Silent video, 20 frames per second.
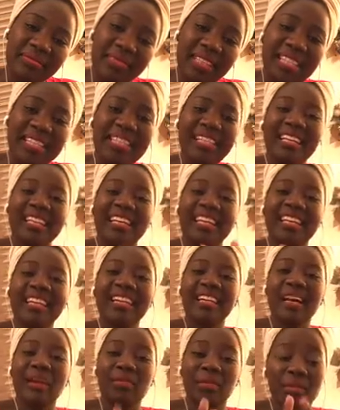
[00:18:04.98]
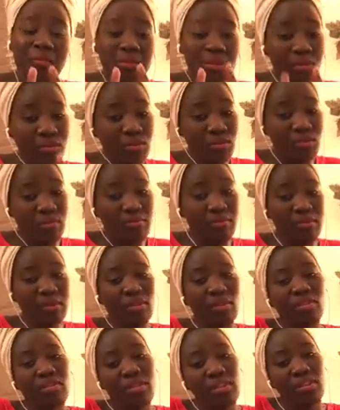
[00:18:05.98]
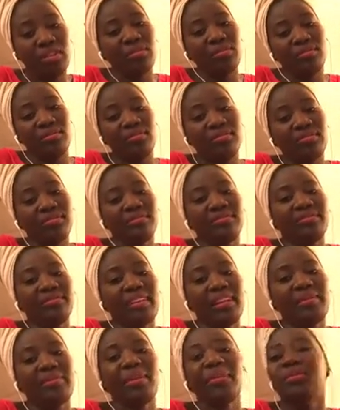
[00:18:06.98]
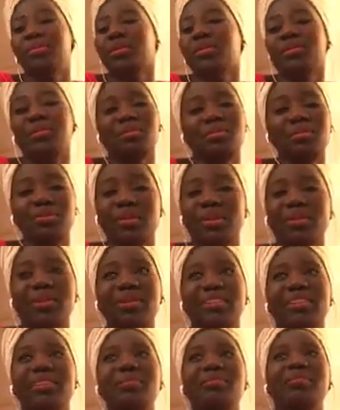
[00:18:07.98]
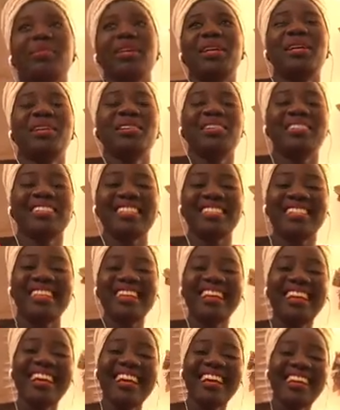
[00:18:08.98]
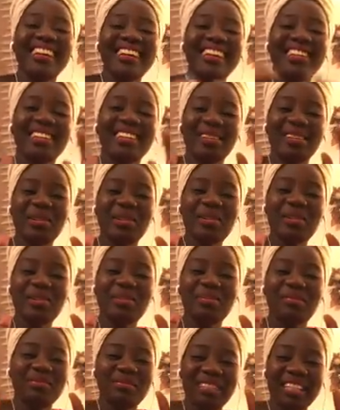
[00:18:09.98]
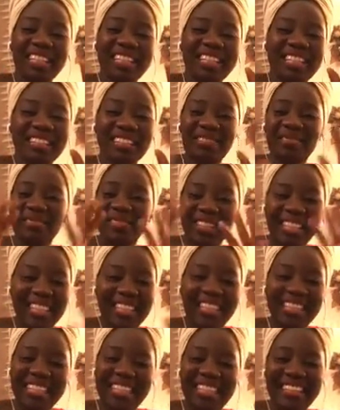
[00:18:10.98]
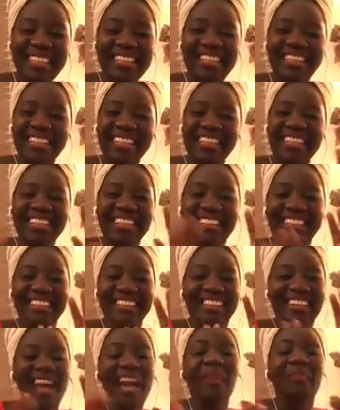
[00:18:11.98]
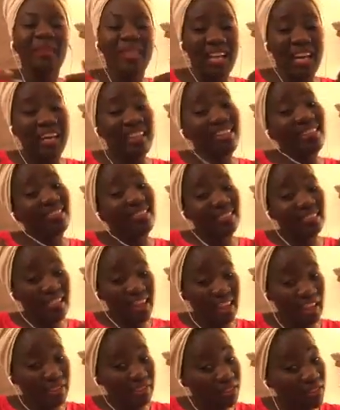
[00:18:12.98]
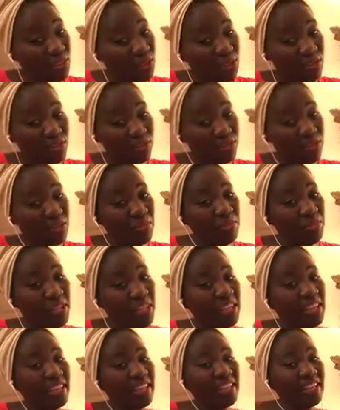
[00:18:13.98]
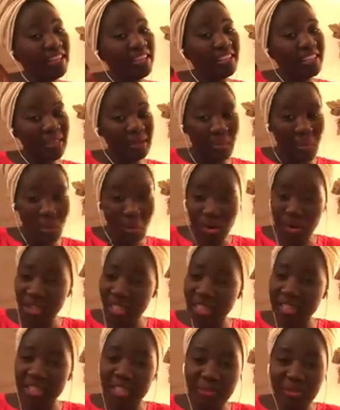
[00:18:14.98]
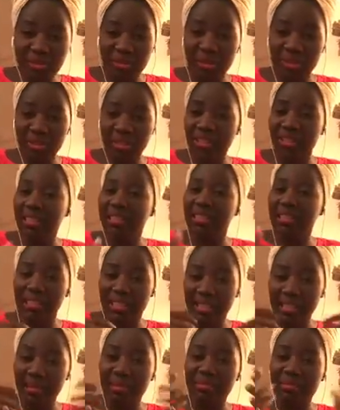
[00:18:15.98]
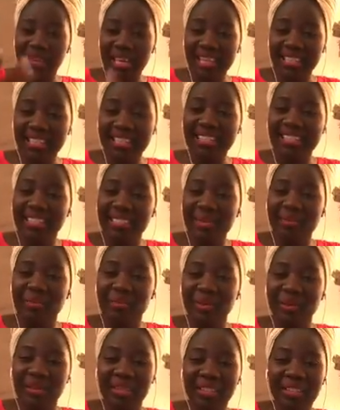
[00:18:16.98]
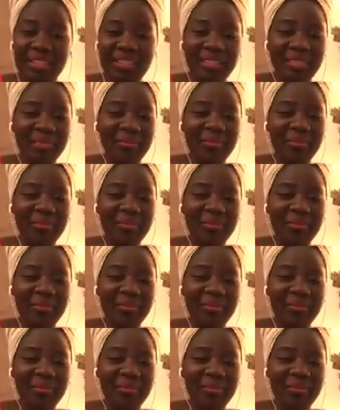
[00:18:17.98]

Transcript: SANNAN, I'm about to block you. I'm about to block you because you really, I love you for being the most supporter, an amazing supporter,